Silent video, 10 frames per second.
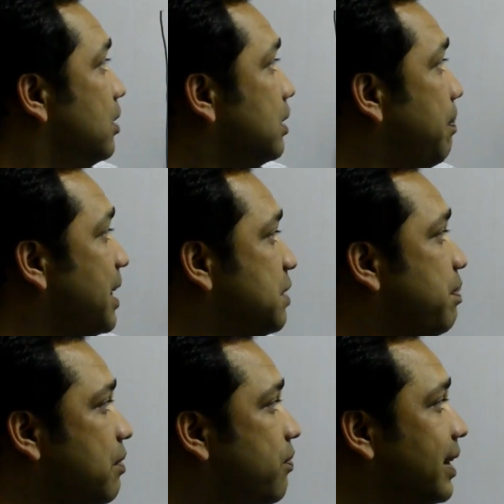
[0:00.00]
The past
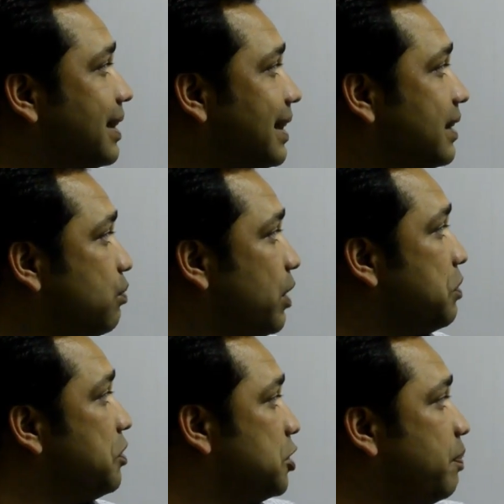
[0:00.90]
perfect tense, when
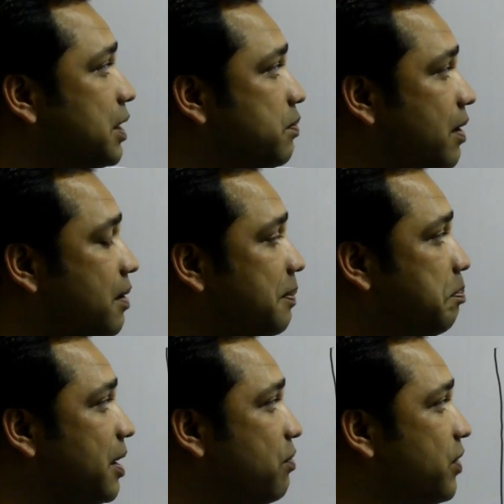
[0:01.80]
we use past
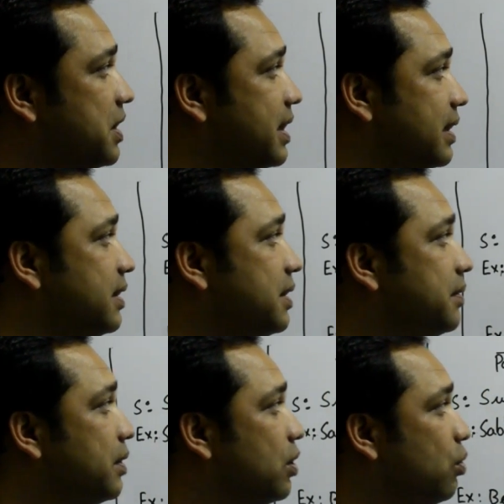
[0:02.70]
perfect tense,
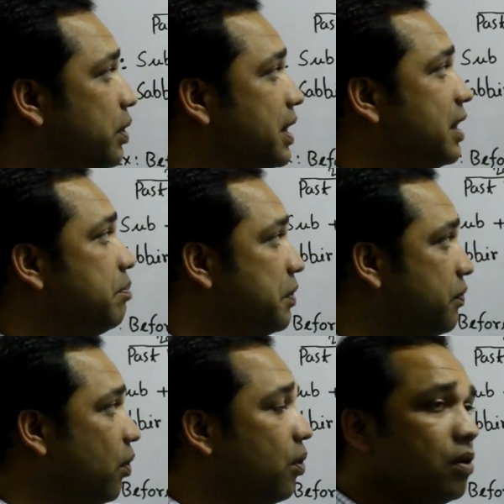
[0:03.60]
we need
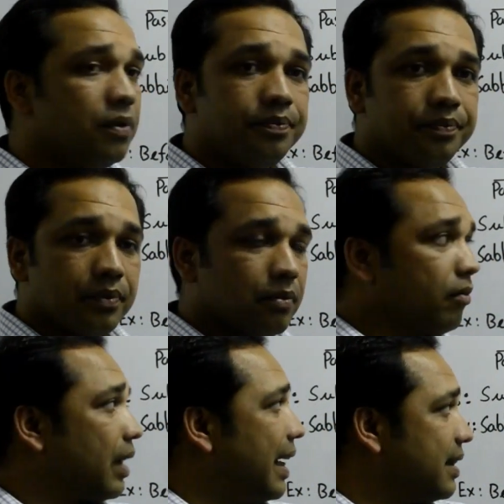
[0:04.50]
before,
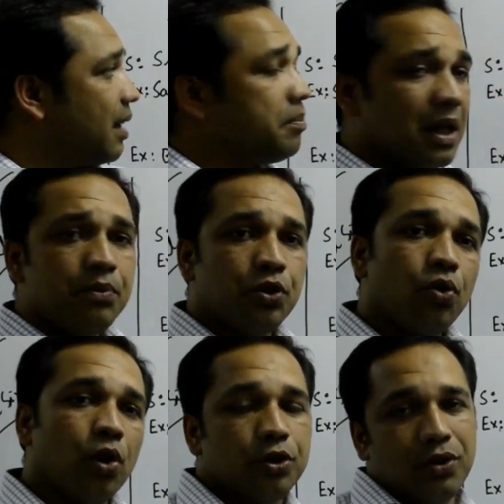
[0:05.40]
and sometimes we
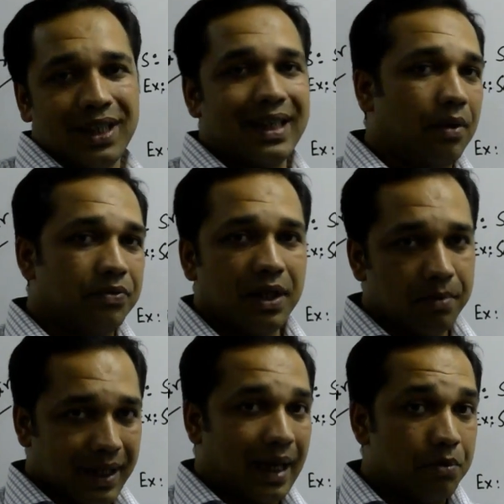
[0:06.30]
also need after,
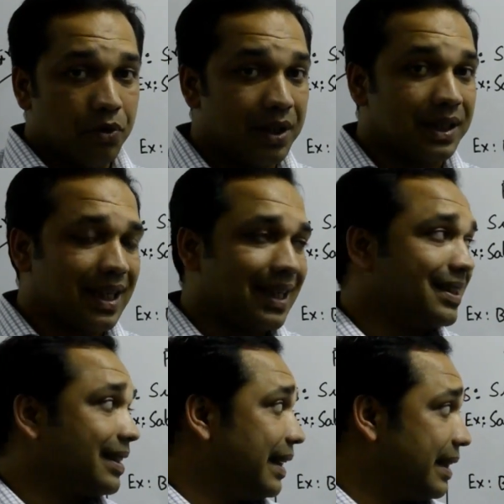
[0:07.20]
but I'm not
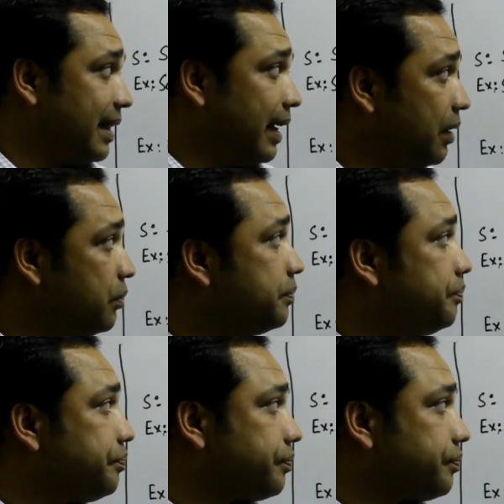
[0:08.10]
discussing that now.